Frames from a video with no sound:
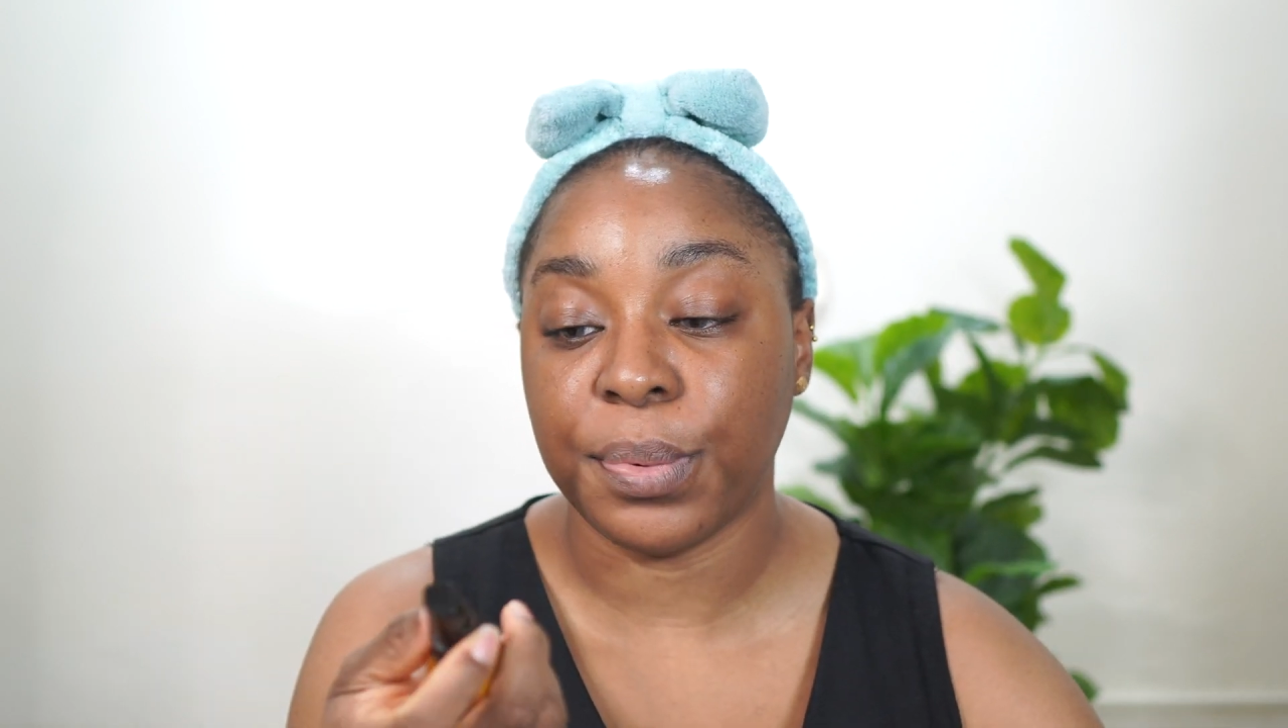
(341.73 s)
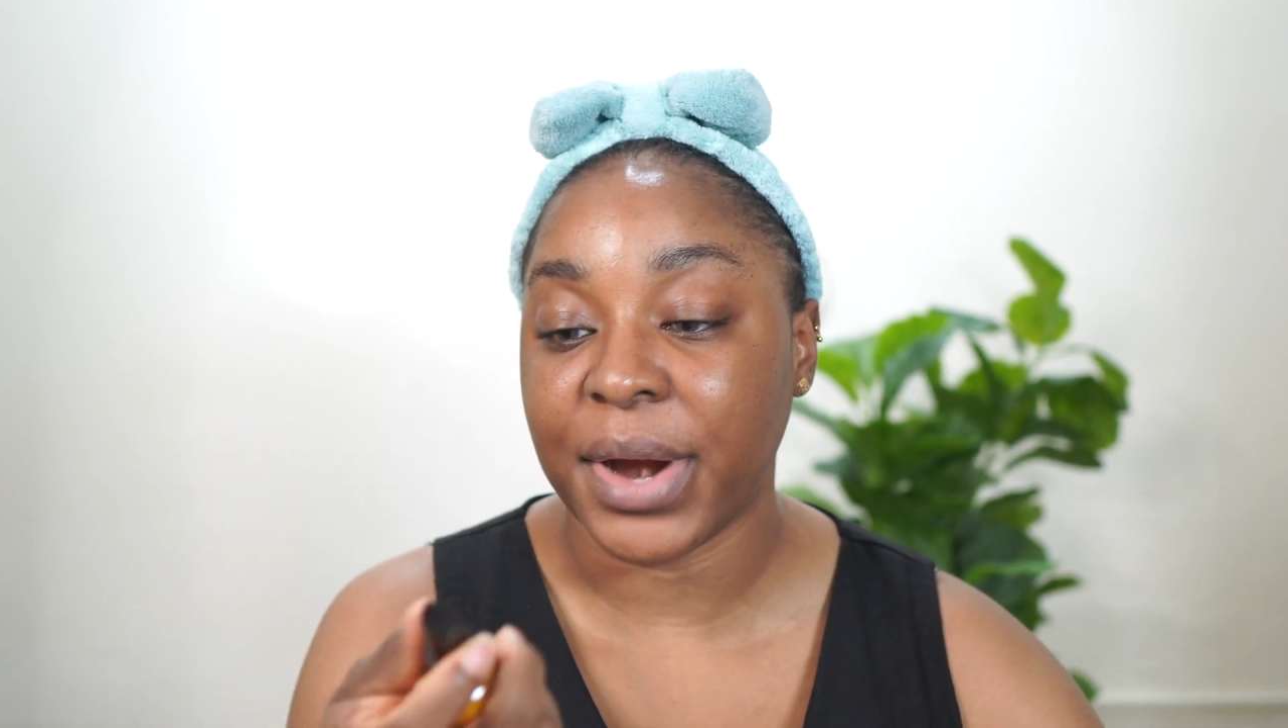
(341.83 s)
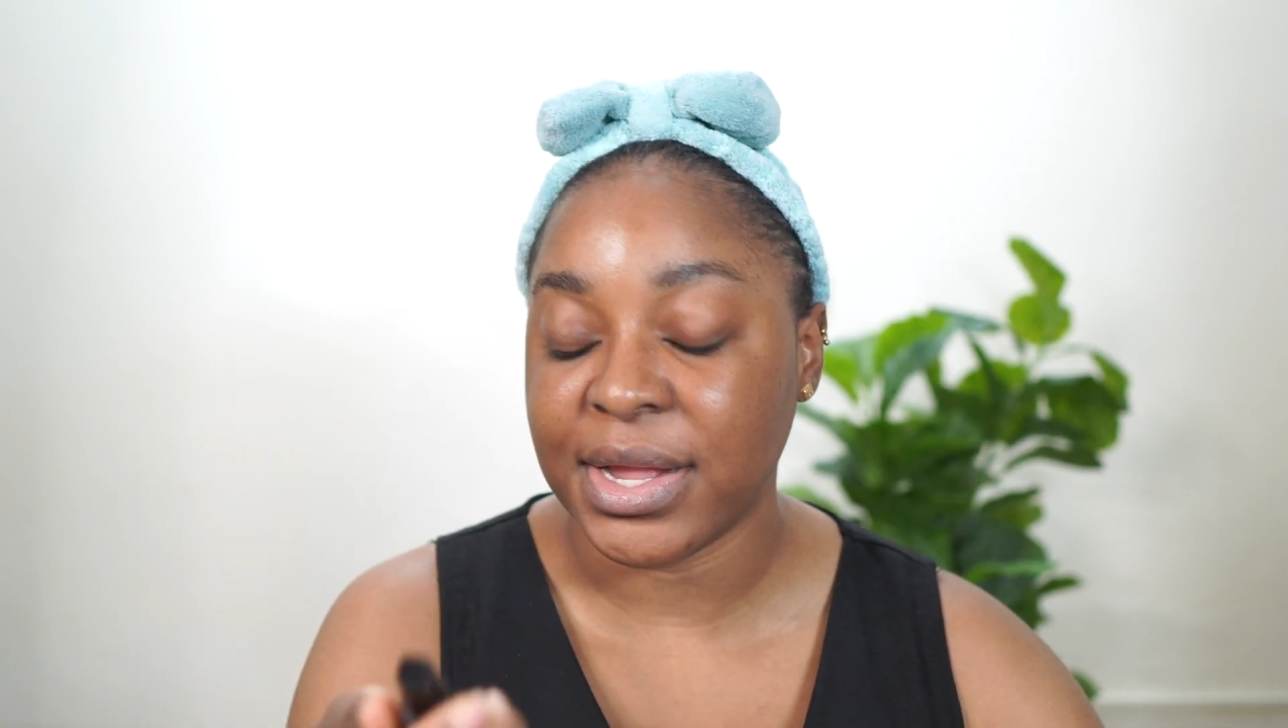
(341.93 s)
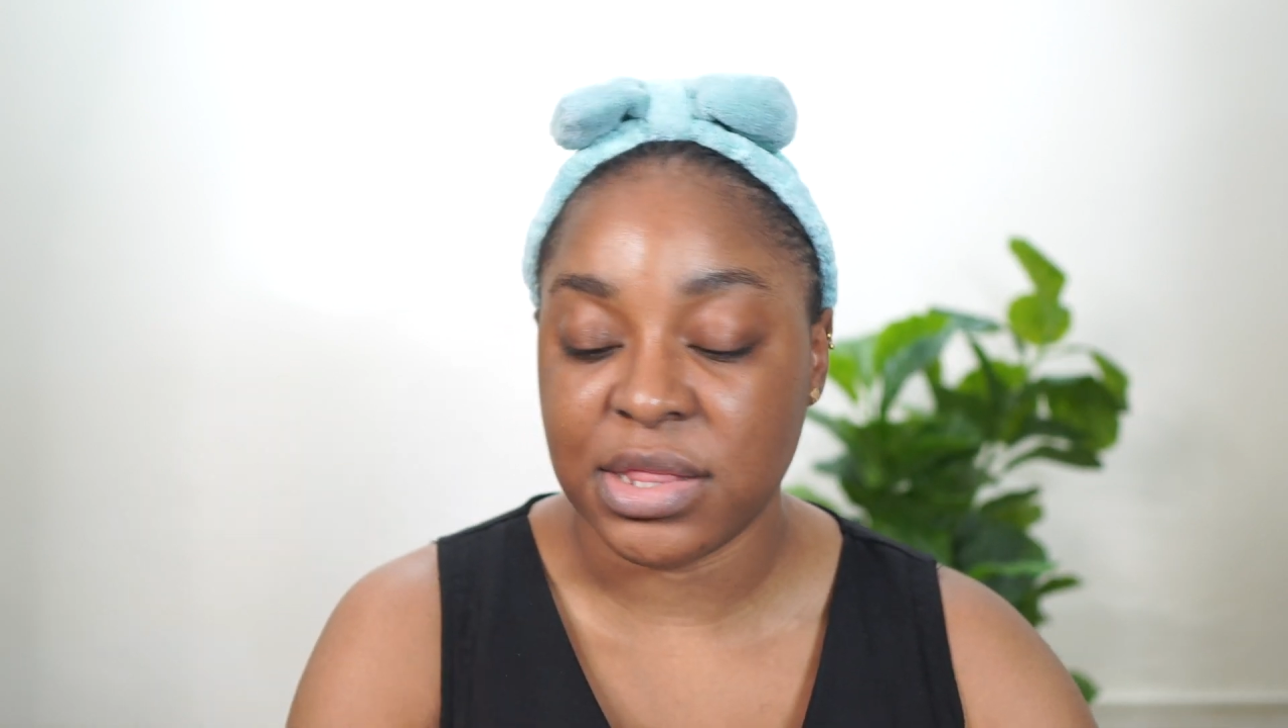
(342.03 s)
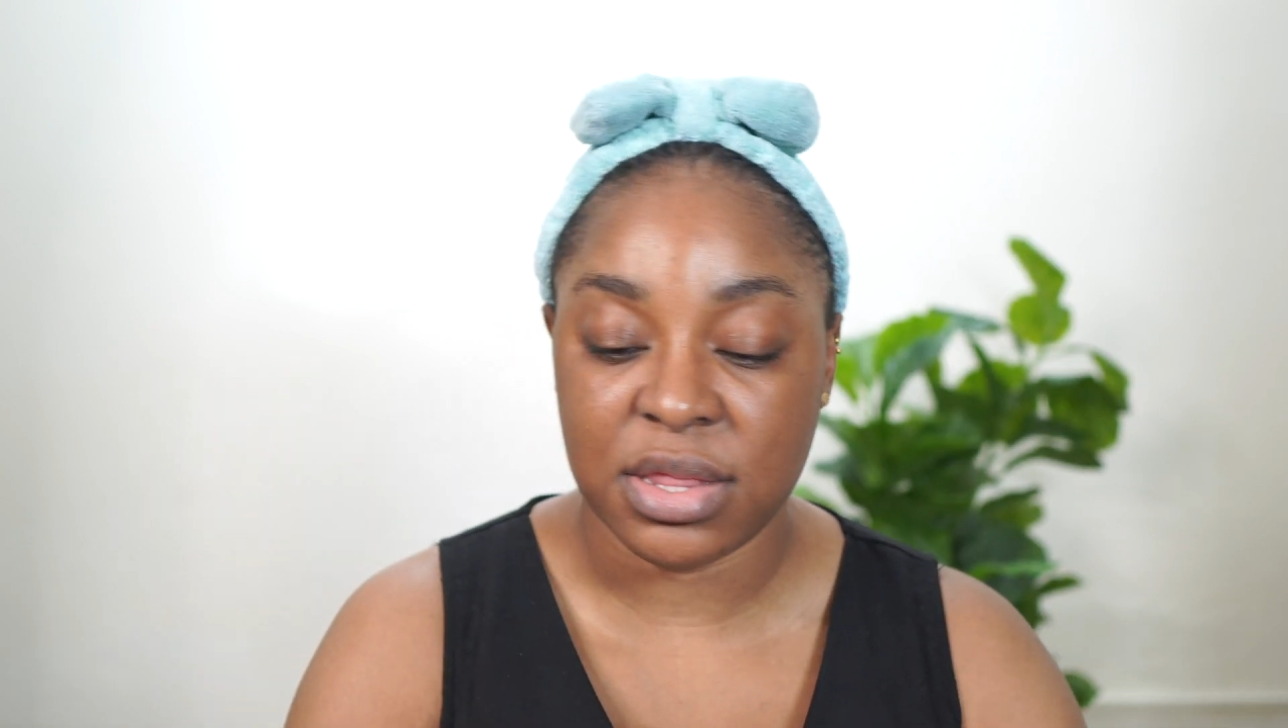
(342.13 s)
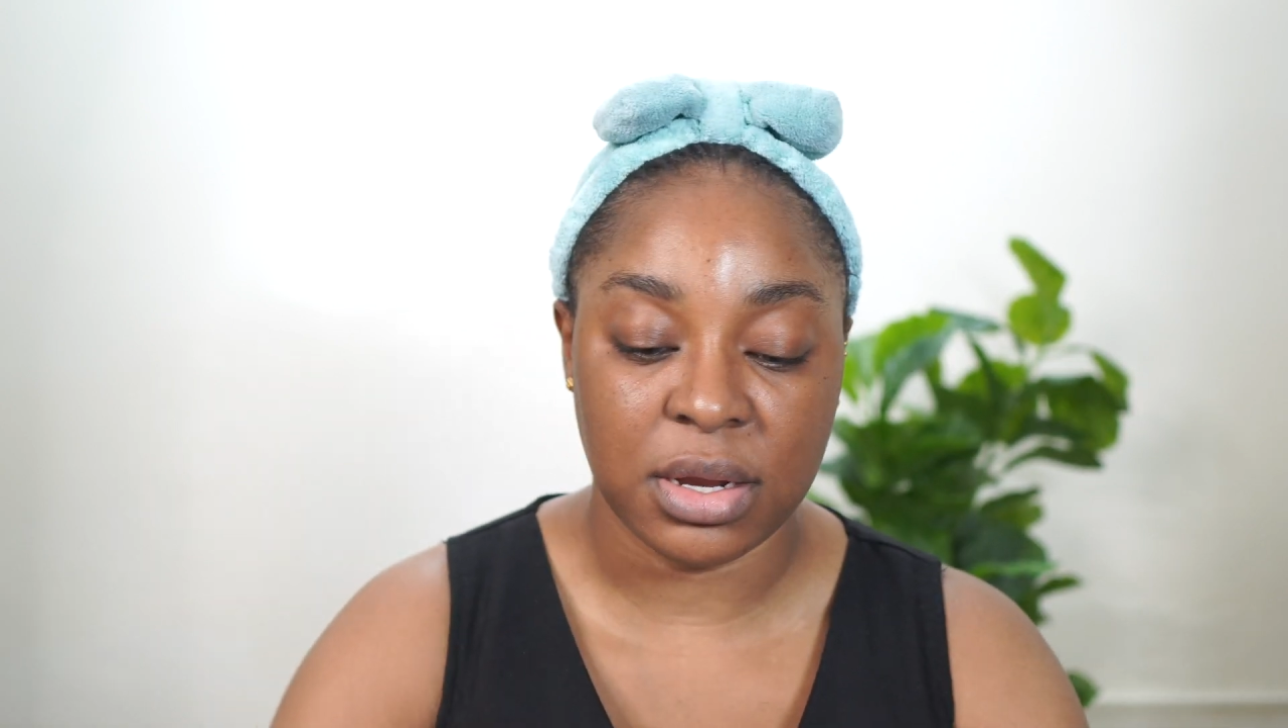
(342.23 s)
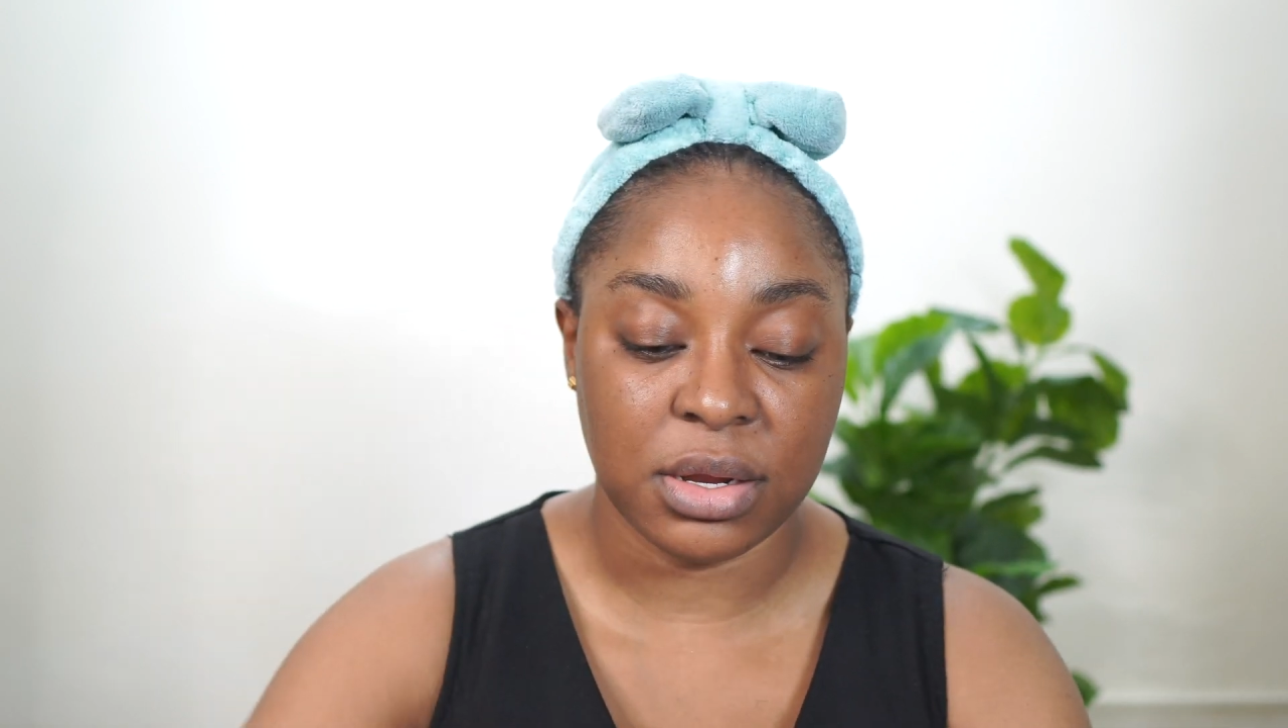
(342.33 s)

brighten